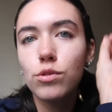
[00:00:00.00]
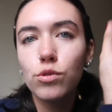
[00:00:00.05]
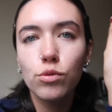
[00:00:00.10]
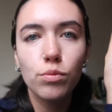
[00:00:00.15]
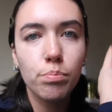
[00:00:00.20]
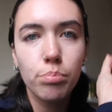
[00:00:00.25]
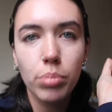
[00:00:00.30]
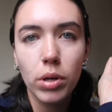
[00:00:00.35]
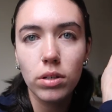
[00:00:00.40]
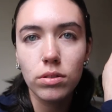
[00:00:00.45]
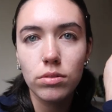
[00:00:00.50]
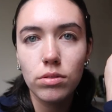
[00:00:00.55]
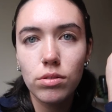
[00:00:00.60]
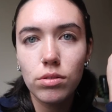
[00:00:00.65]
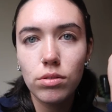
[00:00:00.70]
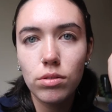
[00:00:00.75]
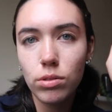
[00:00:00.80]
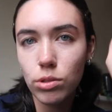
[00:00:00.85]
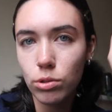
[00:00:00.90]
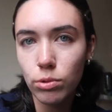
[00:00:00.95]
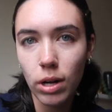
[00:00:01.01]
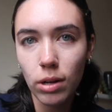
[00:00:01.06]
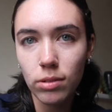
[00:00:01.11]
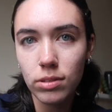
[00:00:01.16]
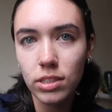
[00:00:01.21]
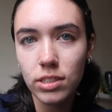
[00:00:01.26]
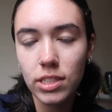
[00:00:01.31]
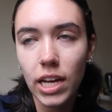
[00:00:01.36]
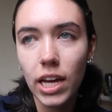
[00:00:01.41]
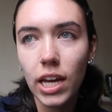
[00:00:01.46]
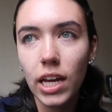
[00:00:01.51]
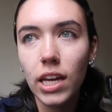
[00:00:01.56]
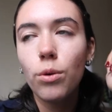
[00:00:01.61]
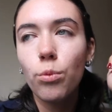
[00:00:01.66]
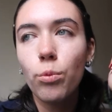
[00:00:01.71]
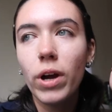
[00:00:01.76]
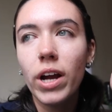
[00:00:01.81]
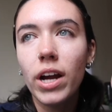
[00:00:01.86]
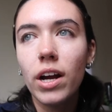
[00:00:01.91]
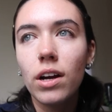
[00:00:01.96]
spurts throughout the day
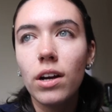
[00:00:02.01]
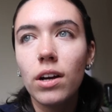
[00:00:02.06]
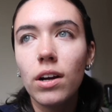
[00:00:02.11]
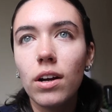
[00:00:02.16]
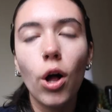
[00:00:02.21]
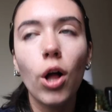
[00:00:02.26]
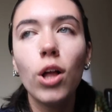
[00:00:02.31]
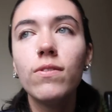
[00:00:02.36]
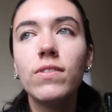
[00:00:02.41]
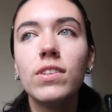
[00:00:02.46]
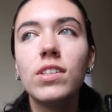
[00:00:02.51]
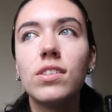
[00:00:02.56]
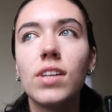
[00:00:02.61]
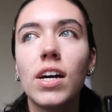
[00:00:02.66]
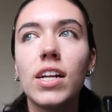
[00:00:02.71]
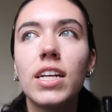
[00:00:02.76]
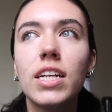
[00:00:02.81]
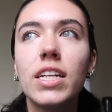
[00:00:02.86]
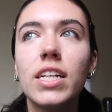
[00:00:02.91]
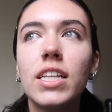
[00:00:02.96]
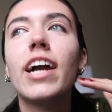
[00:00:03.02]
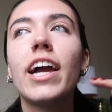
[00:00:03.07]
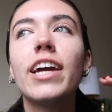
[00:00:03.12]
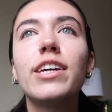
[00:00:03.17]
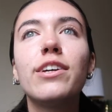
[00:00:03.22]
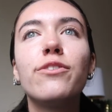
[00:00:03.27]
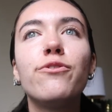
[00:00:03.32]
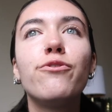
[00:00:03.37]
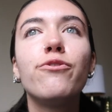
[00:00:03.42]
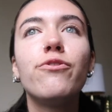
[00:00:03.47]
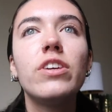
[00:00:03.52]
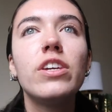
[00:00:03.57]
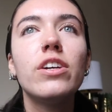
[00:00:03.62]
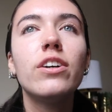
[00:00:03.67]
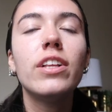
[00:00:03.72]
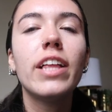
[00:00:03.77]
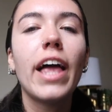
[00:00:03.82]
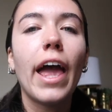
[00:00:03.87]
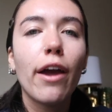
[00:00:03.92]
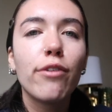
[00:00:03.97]
where all of a sudden I can
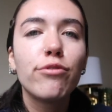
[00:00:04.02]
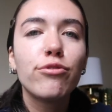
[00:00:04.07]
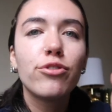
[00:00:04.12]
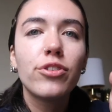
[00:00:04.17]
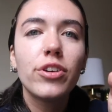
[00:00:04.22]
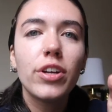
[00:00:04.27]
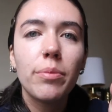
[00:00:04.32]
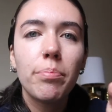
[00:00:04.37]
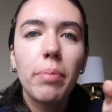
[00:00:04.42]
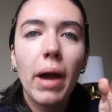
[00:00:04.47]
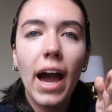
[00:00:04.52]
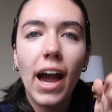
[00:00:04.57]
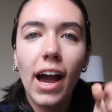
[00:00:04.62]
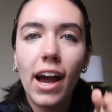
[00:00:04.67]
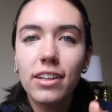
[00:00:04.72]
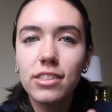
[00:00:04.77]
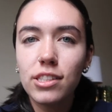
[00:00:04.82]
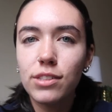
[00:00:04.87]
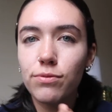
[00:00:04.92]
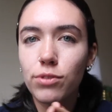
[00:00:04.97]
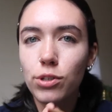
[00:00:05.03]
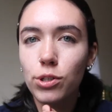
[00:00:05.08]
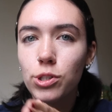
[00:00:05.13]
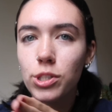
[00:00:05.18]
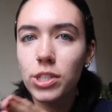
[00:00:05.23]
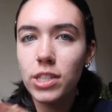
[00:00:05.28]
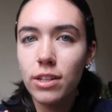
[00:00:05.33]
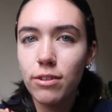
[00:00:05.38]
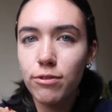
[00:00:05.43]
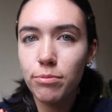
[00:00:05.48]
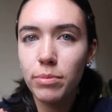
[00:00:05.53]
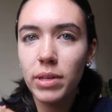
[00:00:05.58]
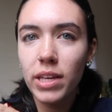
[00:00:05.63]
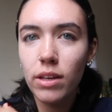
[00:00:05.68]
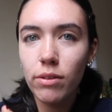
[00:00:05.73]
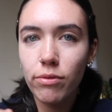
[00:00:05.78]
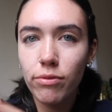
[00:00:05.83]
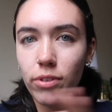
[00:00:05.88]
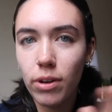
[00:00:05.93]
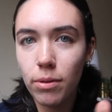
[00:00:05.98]
feel every past version of
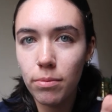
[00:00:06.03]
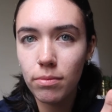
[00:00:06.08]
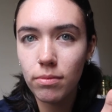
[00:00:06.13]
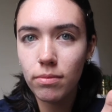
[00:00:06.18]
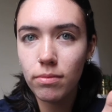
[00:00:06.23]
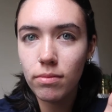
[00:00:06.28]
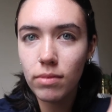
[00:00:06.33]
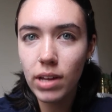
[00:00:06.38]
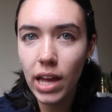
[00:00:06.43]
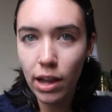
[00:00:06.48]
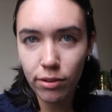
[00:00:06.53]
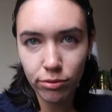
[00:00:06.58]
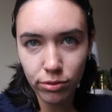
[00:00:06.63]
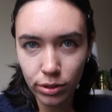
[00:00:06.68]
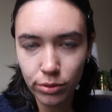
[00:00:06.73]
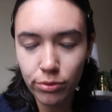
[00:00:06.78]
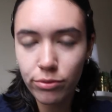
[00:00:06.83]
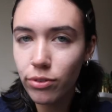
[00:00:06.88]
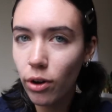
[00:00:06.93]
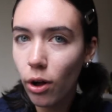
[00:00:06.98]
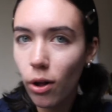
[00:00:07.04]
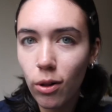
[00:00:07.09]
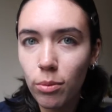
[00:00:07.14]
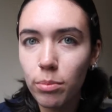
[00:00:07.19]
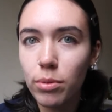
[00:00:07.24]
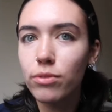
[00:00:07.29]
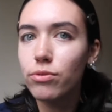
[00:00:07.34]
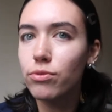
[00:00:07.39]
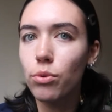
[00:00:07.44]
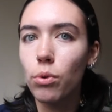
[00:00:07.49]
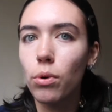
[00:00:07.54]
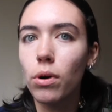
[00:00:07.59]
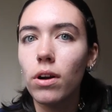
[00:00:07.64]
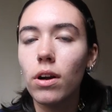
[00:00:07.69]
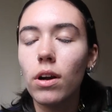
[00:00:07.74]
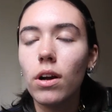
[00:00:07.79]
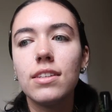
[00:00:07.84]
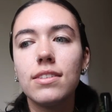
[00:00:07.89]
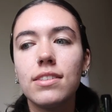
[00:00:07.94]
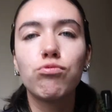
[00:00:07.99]
me from every fall
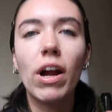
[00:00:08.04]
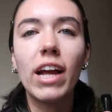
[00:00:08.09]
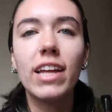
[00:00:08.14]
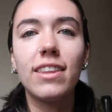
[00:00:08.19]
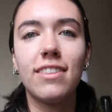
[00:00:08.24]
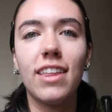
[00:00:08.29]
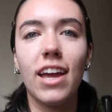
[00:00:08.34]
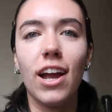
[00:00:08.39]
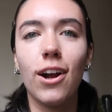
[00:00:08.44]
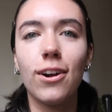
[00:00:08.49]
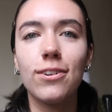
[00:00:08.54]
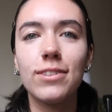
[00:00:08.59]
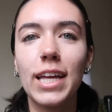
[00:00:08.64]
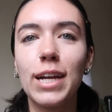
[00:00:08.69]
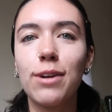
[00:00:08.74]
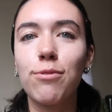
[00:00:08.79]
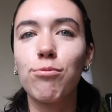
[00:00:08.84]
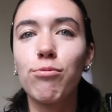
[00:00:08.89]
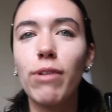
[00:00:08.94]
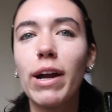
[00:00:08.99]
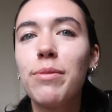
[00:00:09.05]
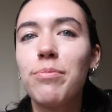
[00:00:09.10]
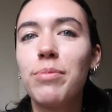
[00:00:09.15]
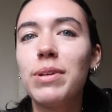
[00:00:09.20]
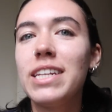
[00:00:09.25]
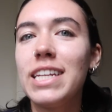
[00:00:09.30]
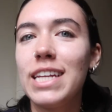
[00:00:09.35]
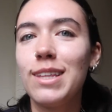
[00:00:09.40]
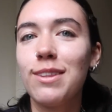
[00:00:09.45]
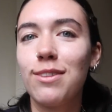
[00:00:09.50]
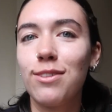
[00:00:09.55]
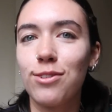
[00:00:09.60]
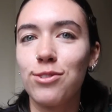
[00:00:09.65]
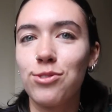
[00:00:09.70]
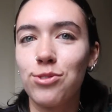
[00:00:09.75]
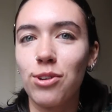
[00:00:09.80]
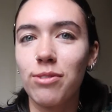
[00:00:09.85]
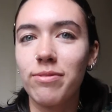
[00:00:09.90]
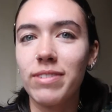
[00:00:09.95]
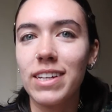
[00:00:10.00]
before is right there, like right beneath the
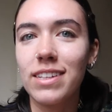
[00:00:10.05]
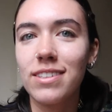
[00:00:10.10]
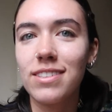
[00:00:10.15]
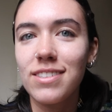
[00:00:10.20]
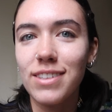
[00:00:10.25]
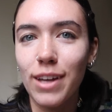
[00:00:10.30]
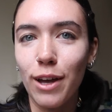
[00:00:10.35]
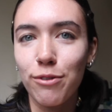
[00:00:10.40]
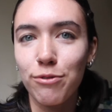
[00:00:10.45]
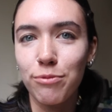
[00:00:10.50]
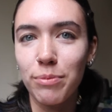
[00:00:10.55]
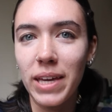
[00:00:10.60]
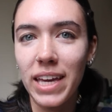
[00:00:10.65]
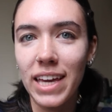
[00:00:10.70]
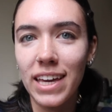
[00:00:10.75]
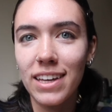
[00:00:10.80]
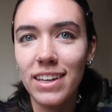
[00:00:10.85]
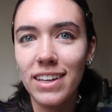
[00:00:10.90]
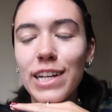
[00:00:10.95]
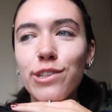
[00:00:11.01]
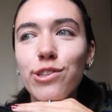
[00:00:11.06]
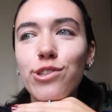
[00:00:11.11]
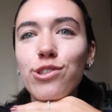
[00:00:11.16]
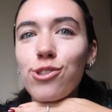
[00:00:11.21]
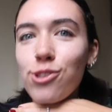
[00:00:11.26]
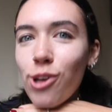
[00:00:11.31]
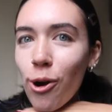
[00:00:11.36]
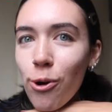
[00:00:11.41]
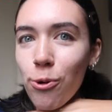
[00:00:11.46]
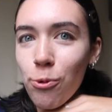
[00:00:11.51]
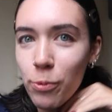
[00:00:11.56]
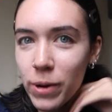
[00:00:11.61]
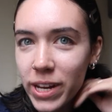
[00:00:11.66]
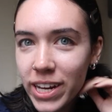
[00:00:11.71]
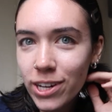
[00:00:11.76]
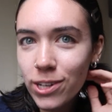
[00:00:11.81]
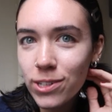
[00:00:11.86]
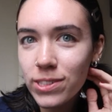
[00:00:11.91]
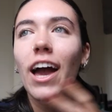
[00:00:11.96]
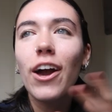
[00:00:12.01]
surface of me. And it's so
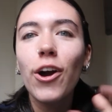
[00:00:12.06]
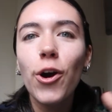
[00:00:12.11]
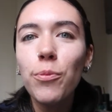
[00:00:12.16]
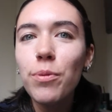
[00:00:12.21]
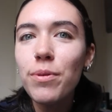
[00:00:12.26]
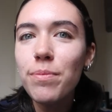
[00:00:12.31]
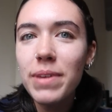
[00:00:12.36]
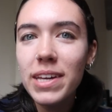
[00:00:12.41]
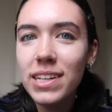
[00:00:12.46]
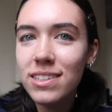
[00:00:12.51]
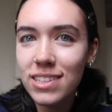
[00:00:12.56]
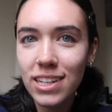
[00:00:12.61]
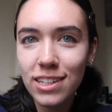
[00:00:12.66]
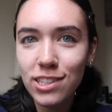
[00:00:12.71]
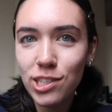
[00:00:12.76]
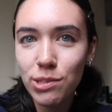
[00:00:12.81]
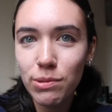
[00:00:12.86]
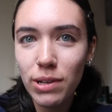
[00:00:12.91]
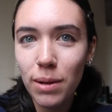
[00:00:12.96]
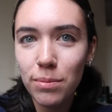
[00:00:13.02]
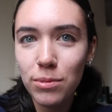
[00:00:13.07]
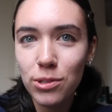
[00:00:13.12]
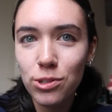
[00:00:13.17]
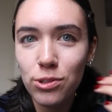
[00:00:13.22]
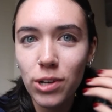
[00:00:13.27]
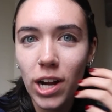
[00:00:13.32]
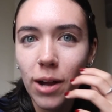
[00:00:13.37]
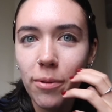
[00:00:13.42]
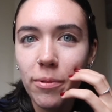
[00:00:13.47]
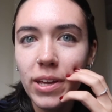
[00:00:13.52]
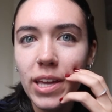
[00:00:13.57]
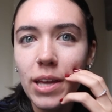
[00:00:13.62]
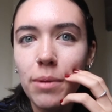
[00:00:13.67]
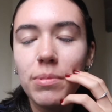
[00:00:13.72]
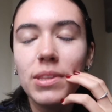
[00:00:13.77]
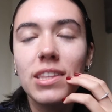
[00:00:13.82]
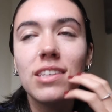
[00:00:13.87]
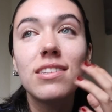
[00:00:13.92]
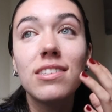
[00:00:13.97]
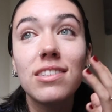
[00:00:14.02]
weird. I hope it makes sense the way I'm describing it,
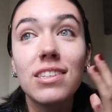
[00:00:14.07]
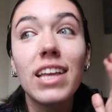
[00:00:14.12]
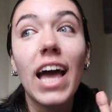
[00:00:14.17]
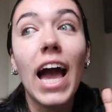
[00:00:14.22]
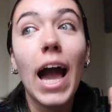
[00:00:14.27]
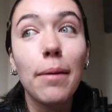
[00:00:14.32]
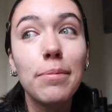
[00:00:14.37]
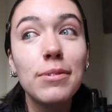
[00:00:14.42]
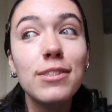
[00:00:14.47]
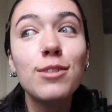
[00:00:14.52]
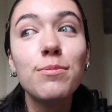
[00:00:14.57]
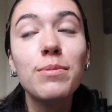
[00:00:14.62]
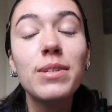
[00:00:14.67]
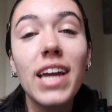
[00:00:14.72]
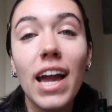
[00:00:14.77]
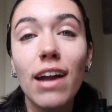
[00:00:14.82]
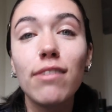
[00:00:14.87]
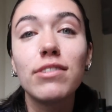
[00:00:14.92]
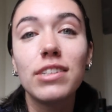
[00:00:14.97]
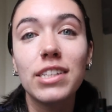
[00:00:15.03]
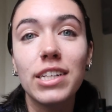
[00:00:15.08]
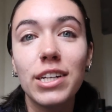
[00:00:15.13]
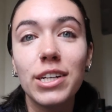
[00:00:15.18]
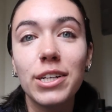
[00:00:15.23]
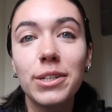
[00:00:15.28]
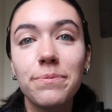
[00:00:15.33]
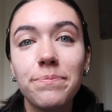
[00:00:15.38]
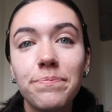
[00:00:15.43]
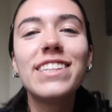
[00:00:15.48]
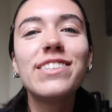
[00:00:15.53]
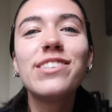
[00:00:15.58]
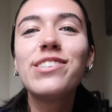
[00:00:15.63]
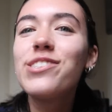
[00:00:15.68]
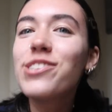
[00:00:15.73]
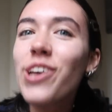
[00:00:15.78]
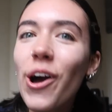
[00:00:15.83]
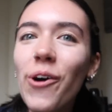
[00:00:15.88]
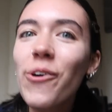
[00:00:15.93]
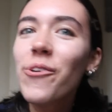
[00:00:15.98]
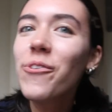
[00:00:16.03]
but this happens to me every year. It's
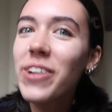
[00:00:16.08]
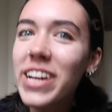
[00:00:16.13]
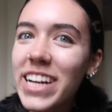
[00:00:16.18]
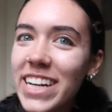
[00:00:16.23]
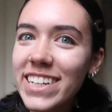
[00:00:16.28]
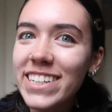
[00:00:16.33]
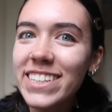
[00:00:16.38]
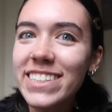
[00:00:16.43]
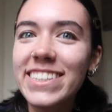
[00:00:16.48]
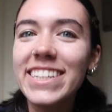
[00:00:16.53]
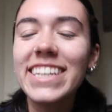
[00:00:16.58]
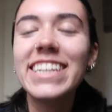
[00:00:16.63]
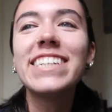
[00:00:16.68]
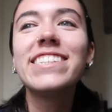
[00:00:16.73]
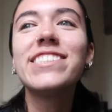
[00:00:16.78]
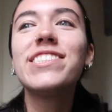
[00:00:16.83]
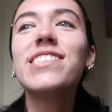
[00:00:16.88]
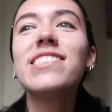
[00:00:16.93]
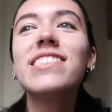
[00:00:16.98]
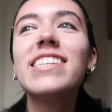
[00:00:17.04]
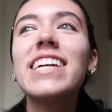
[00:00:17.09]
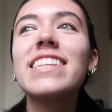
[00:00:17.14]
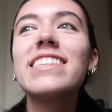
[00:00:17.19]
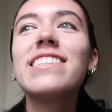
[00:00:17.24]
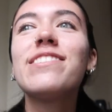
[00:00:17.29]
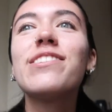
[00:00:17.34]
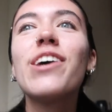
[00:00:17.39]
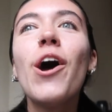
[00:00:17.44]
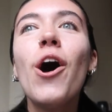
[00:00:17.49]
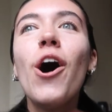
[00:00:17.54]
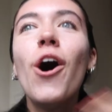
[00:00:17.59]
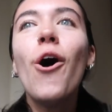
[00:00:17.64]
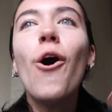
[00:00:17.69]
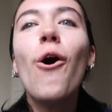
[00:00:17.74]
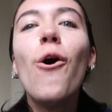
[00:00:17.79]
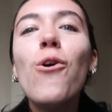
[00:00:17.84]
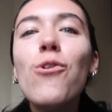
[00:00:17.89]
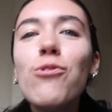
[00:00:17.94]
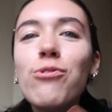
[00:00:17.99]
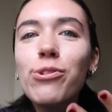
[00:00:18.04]
so weird. Like, it's just like this
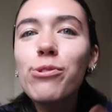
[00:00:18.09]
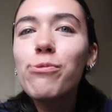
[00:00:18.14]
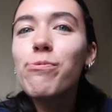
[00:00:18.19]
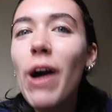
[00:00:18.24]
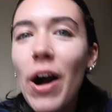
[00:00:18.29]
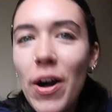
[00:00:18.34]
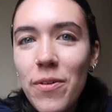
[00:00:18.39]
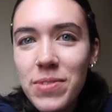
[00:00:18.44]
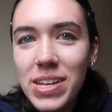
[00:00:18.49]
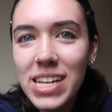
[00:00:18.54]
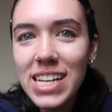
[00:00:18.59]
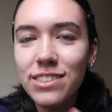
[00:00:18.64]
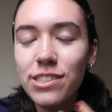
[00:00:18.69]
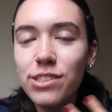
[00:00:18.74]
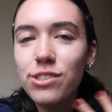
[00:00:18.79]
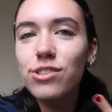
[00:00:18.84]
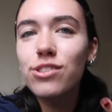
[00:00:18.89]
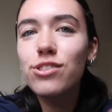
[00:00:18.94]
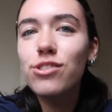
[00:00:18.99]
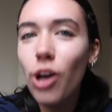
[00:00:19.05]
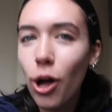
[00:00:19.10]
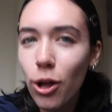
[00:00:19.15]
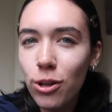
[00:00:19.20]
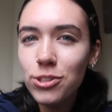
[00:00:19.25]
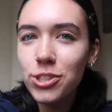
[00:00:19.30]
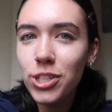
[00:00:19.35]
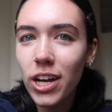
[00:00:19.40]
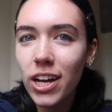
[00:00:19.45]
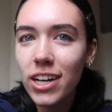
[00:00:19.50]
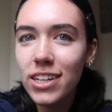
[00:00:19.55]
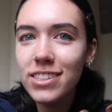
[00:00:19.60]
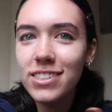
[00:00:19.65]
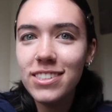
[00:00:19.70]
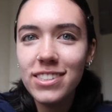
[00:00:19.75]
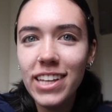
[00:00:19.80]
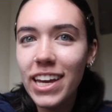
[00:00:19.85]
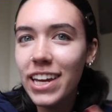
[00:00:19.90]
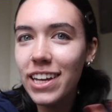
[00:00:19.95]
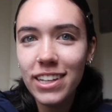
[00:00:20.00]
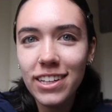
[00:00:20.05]
overwhelming nostalgia
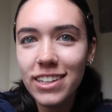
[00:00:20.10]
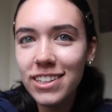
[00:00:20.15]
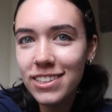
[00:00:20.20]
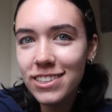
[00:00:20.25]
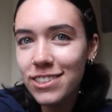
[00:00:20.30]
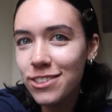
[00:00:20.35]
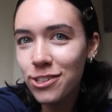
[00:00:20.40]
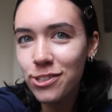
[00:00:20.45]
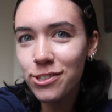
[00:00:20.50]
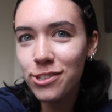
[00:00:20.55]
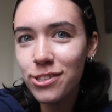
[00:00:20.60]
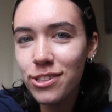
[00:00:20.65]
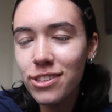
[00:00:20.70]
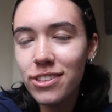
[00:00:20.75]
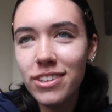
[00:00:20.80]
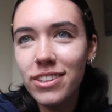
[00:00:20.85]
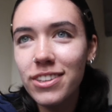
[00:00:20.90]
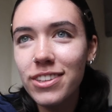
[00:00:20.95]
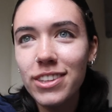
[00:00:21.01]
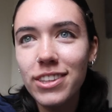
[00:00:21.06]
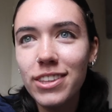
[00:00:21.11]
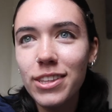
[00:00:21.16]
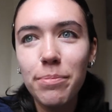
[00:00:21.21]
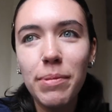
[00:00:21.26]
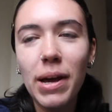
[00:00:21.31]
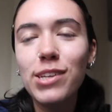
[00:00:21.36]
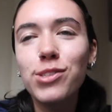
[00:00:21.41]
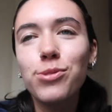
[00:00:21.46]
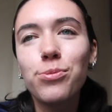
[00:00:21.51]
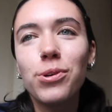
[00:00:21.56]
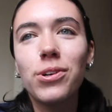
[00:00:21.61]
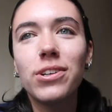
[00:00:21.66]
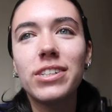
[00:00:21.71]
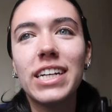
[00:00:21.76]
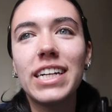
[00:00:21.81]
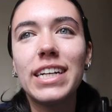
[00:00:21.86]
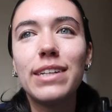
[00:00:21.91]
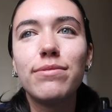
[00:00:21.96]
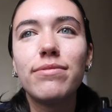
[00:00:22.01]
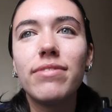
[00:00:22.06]
is like just the best word
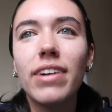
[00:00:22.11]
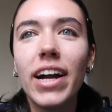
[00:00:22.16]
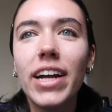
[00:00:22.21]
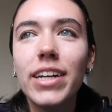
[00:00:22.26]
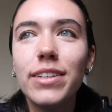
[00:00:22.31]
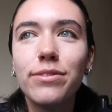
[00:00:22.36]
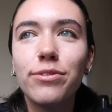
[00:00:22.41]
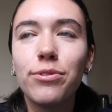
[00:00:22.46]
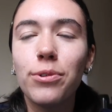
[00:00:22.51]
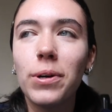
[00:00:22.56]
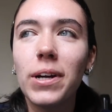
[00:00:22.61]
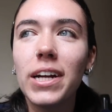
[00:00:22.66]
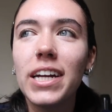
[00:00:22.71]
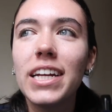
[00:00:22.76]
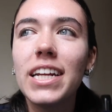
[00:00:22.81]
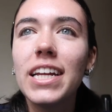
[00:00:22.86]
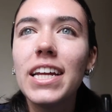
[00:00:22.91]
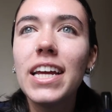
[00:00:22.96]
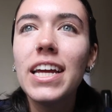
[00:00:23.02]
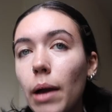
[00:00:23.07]
I can find for it.